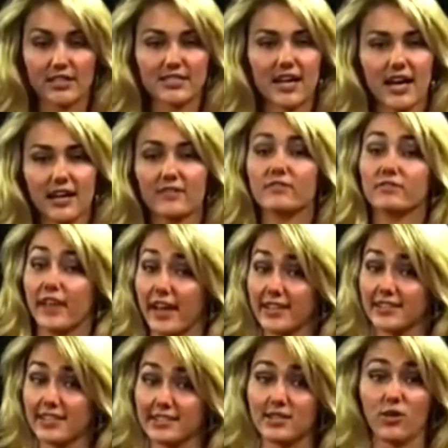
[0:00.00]
It's kind of, like I
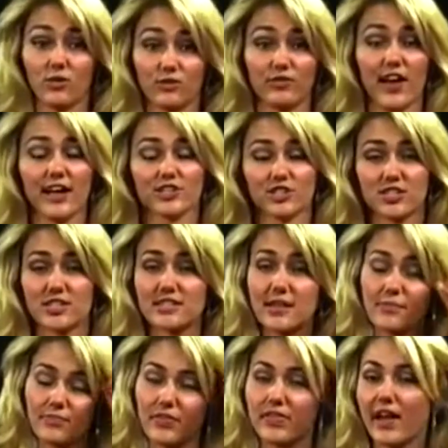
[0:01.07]
said, it's an old-fashioned. It's
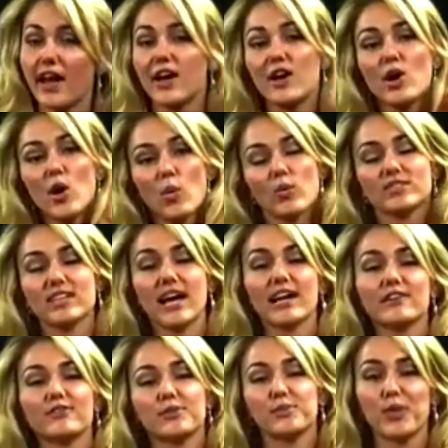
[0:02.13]
something that was
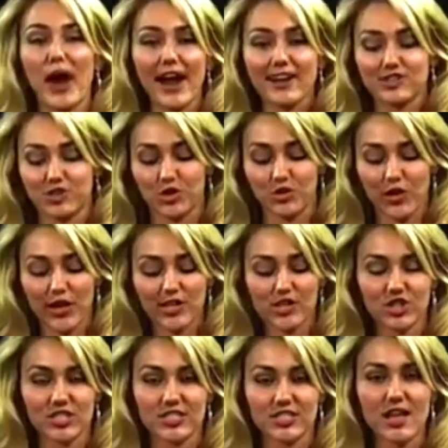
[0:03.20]
kind of from prior
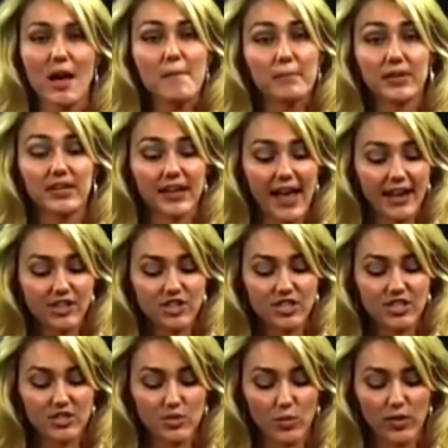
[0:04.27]
generations. But it
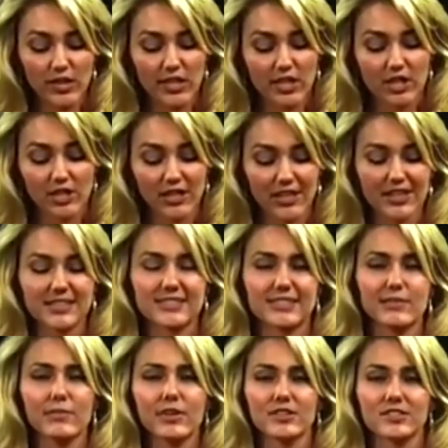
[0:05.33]
actually is really good, and it's
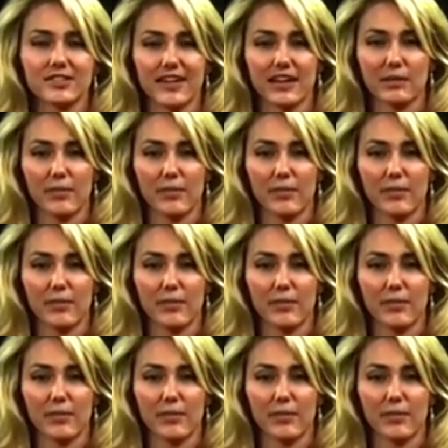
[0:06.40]
similar to like